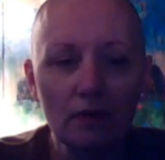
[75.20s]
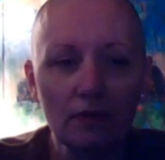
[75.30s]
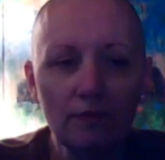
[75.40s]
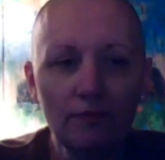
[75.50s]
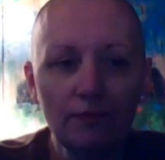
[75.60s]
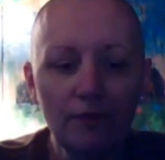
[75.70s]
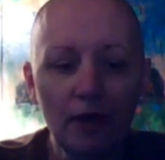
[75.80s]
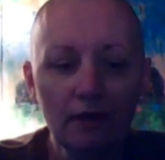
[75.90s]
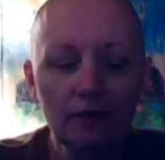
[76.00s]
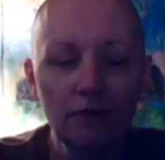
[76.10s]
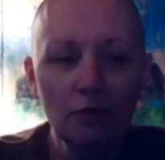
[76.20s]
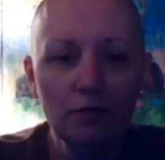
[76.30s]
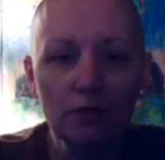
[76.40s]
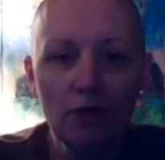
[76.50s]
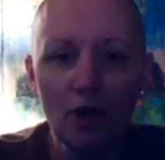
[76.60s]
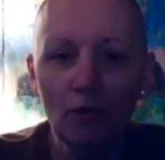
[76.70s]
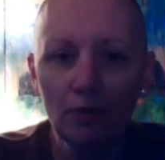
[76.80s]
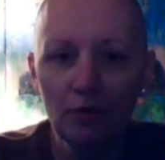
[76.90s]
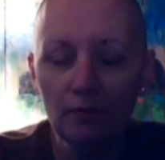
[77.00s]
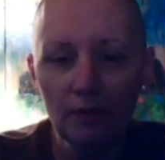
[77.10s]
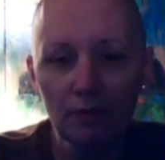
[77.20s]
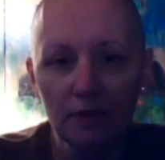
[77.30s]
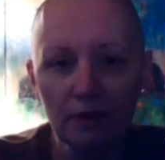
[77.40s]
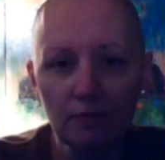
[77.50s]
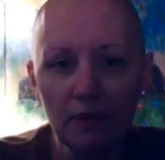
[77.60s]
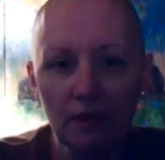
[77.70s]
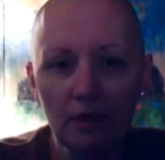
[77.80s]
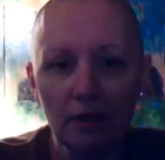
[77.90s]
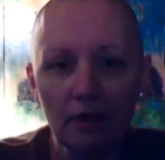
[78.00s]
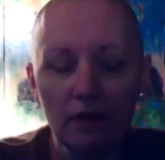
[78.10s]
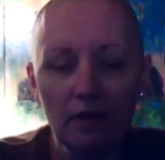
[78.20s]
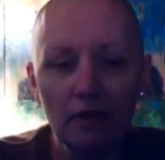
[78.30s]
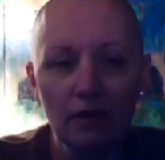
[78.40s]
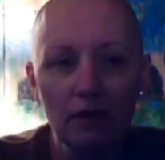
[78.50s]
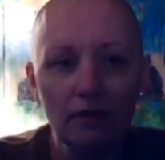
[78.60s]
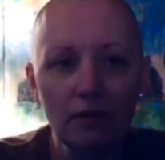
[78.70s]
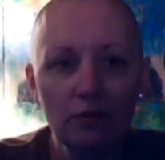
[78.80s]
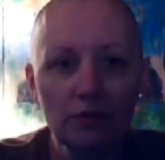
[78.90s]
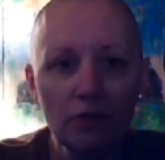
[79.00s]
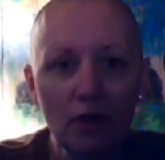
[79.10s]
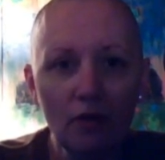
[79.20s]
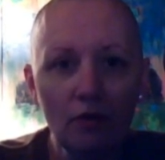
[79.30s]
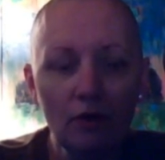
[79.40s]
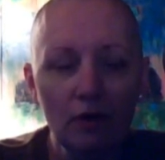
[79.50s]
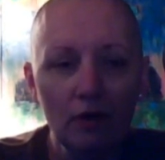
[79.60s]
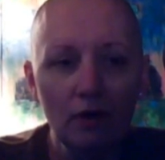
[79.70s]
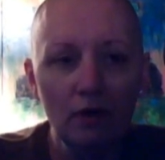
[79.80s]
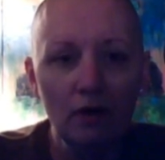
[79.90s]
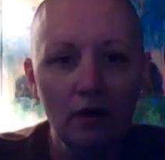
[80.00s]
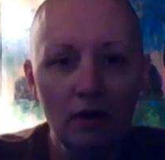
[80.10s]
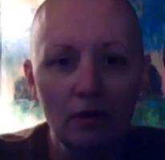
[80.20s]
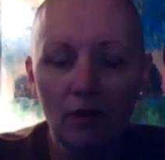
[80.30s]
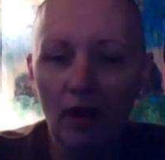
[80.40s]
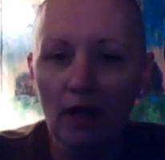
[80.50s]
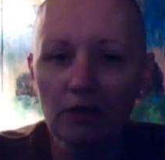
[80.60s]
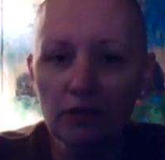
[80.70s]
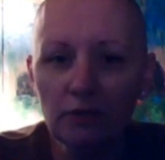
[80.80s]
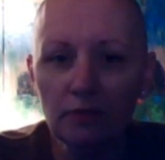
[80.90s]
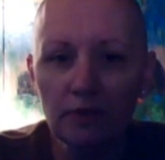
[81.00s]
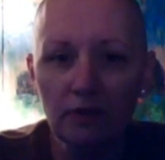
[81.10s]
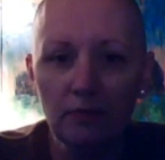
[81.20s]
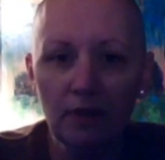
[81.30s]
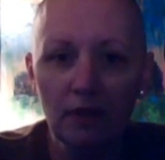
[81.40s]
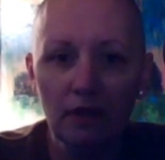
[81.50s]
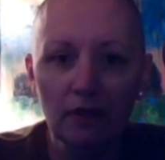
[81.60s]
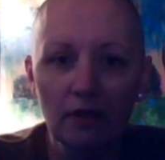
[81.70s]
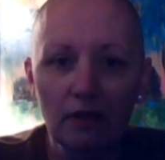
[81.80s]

the fact that there was no movement within me. There was no reaction within me.